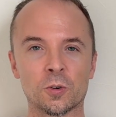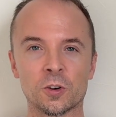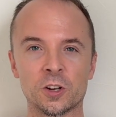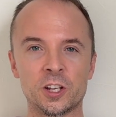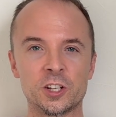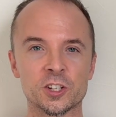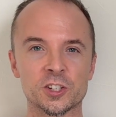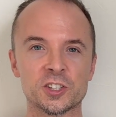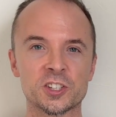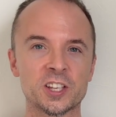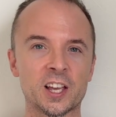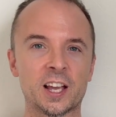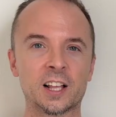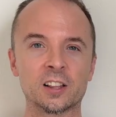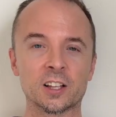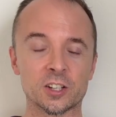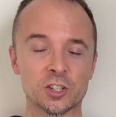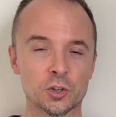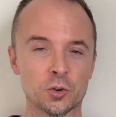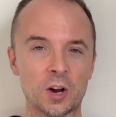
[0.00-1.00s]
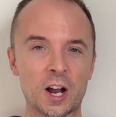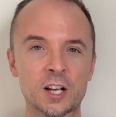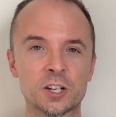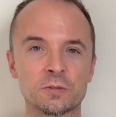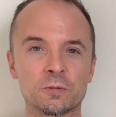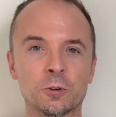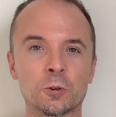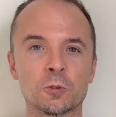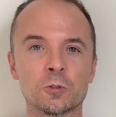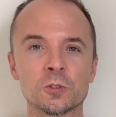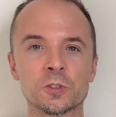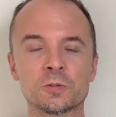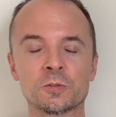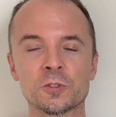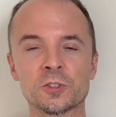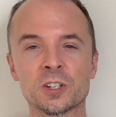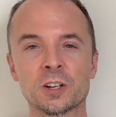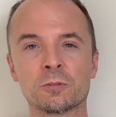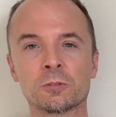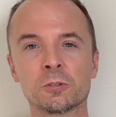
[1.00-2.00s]
or he just sang like scratch
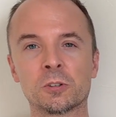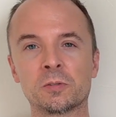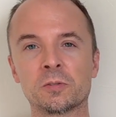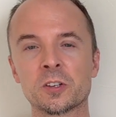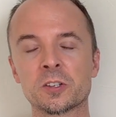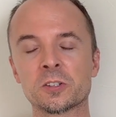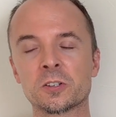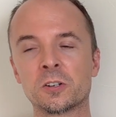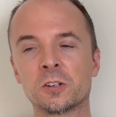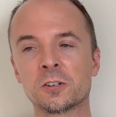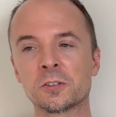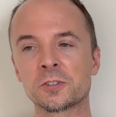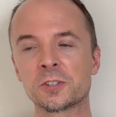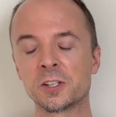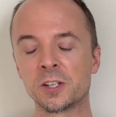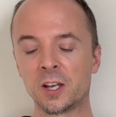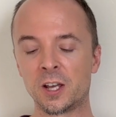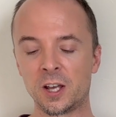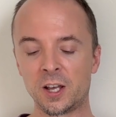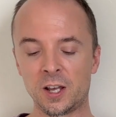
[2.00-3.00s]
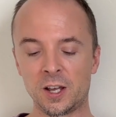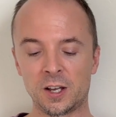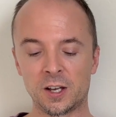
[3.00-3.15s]
vocals for several of the songs.